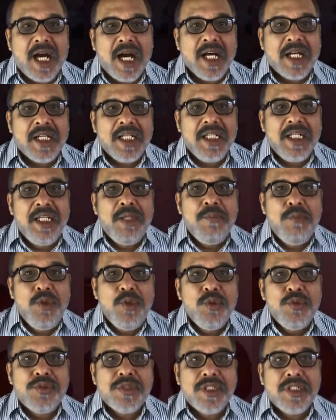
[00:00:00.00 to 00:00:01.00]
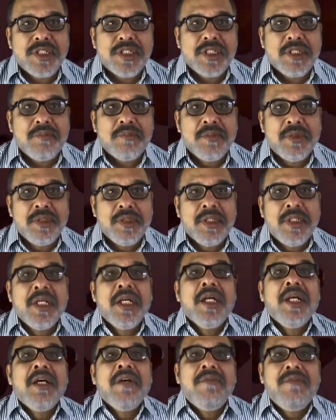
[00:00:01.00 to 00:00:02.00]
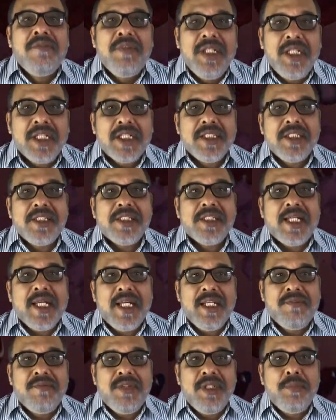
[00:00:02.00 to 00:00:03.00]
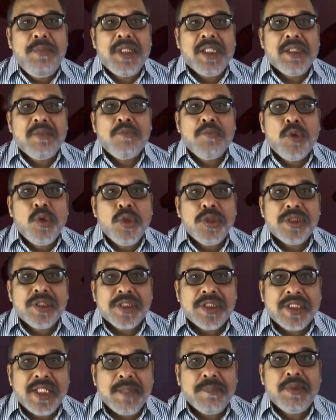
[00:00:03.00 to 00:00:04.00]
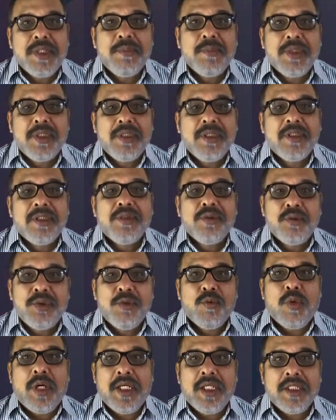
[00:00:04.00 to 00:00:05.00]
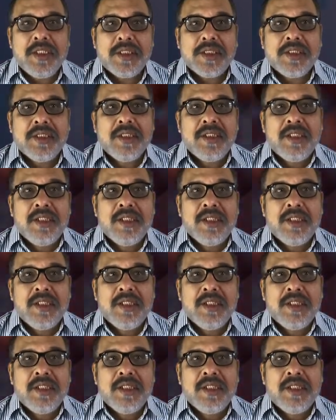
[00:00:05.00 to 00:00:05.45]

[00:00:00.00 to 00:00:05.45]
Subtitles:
our immune system weakens and we become more susceptible to the virus.